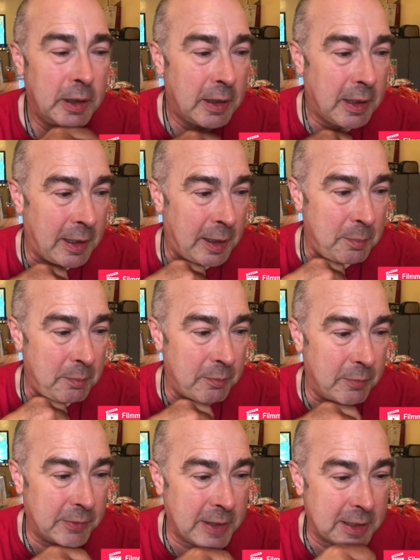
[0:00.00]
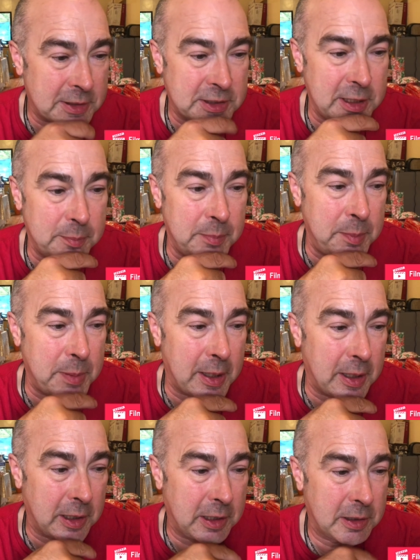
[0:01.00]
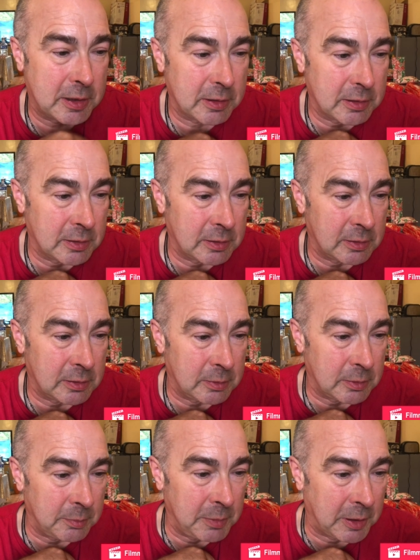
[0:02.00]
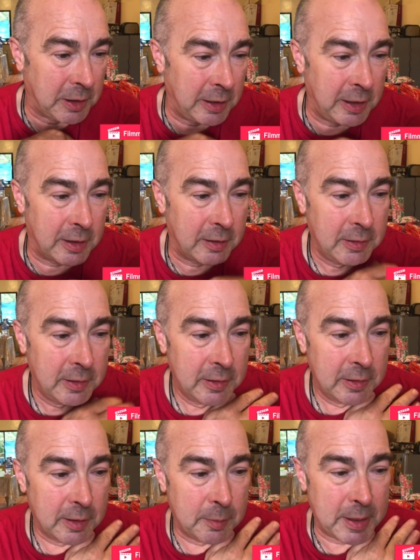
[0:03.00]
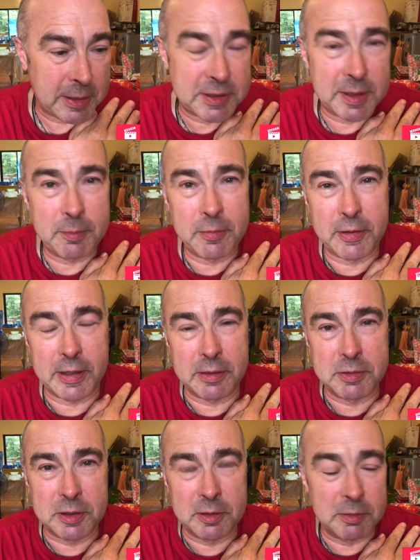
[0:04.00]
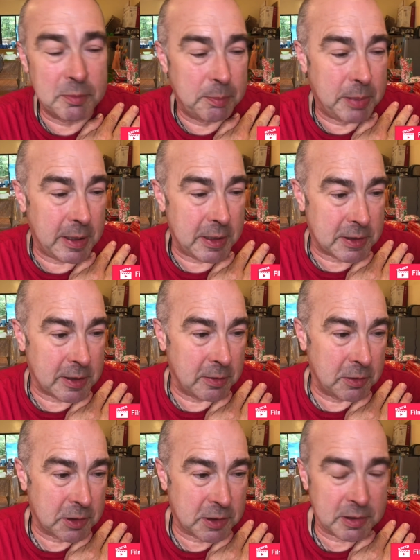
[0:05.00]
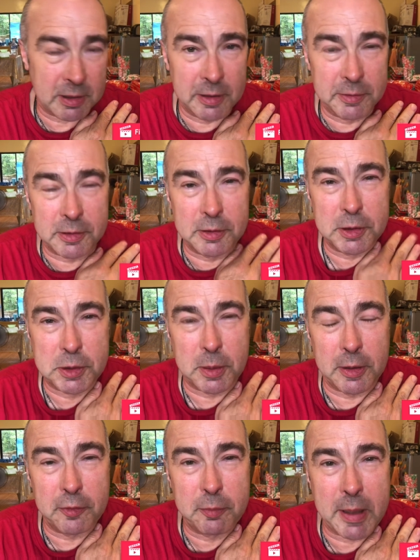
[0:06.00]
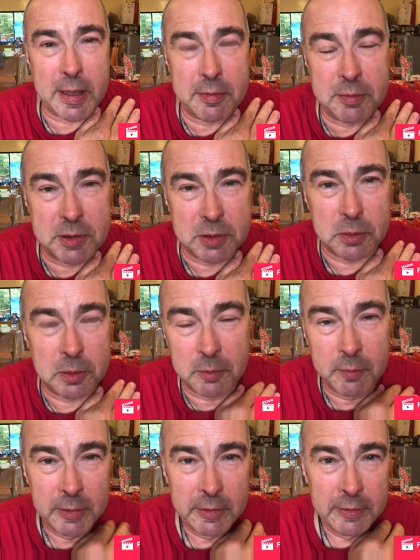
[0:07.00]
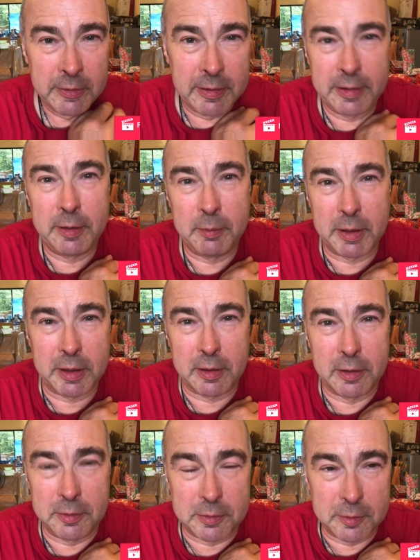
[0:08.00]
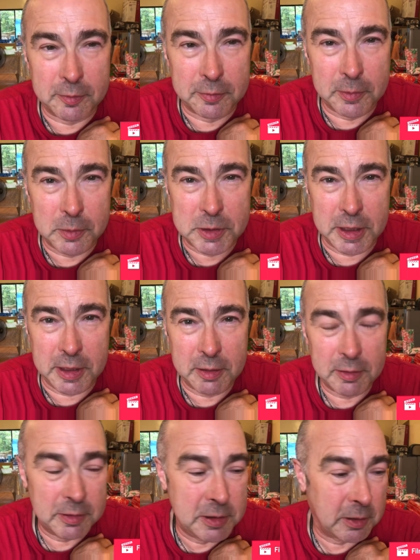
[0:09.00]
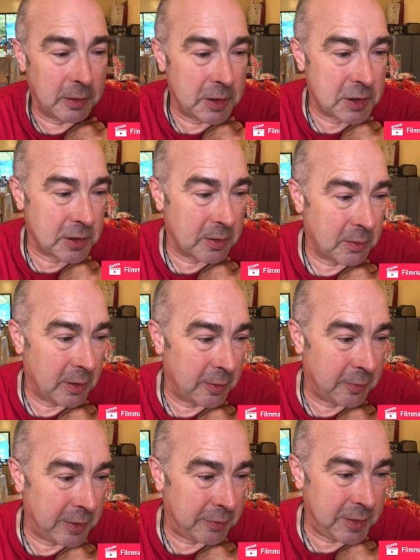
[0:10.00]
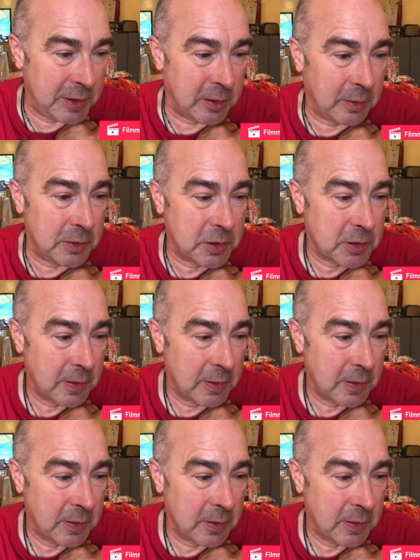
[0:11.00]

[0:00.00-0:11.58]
That set me back, what I'm looking here, about 7,000 pesos, £112 or like $140, $150.